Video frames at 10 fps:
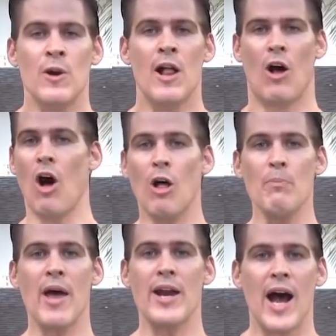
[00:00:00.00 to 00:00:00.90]
too.
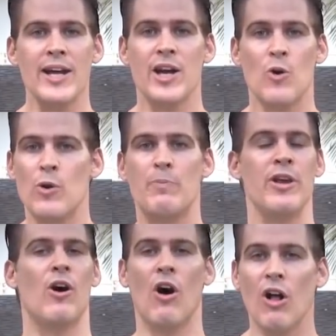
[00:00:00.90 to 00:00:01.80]
All men I know would
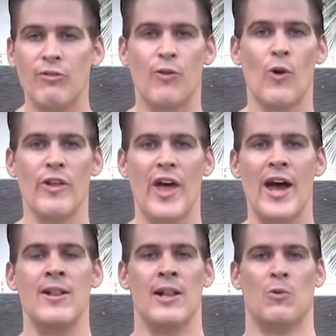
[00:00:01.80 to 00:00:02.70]
be all for
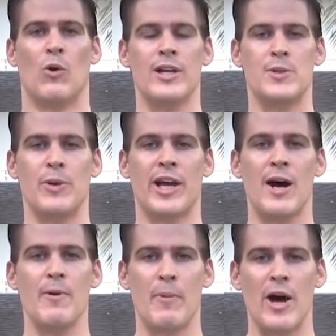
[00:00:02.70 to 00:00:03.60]
that. what it's
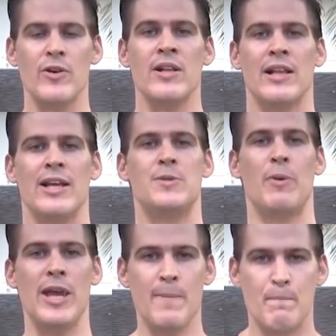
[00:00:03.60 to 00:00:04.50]
become about is
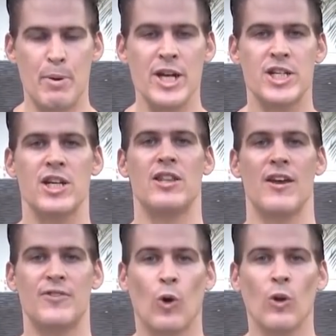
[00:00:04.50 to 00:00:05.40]
being bitchy.
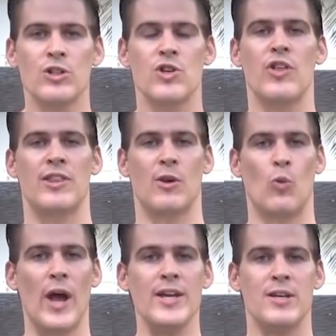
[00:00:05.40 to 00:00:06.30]
They've told you that
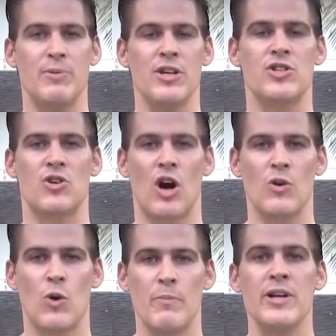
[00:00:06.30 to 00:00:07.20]
the way to be a
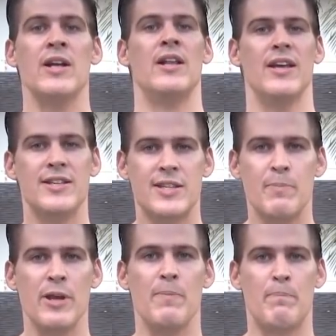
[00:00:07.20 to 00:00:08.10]
strong woman is
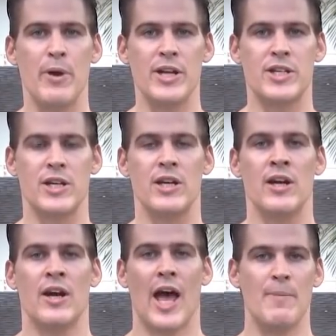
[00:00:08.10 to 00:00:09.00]
to be
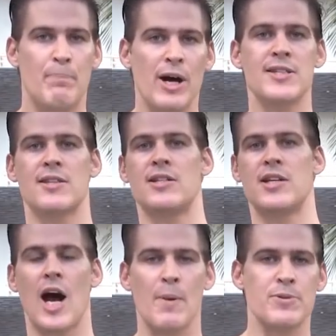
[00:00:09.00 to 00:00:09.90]
bitchy and bust the
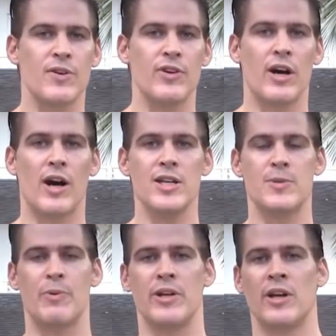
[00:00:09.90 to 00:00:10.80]
chops of your
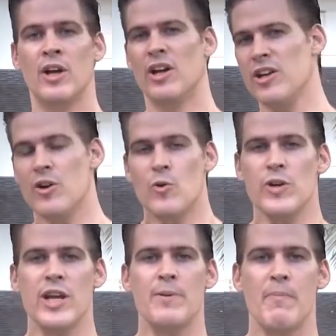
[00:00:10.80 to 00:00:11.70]
husband. You
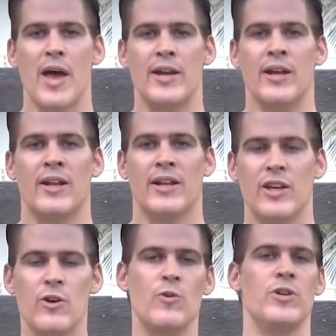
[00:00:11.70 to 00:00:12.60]
don't need men.
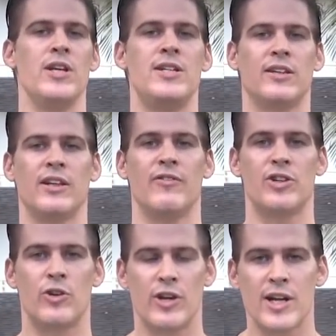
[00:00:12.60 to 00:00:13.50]
You don't need to
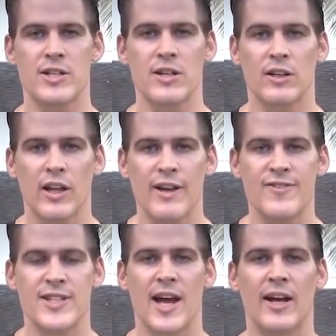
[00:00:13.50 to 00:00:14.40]
live a traditional
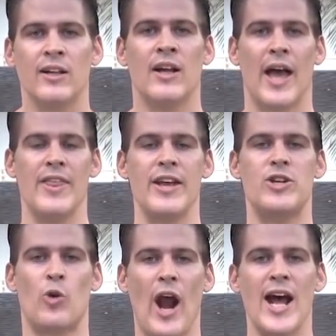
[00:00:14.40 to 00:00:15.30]
lifestyle. And
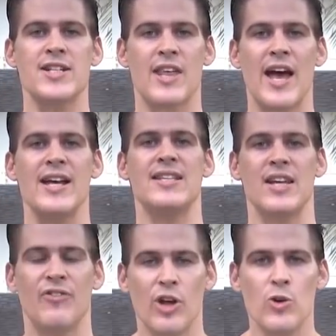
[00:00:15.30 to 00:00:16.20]
they trash that
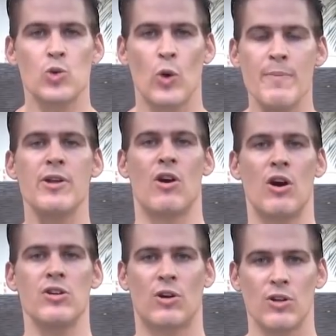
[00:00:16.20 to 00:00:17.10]
as if those women
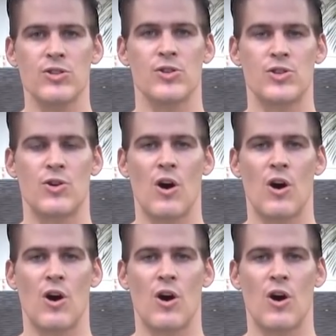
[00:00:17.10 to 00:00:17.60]
aren't also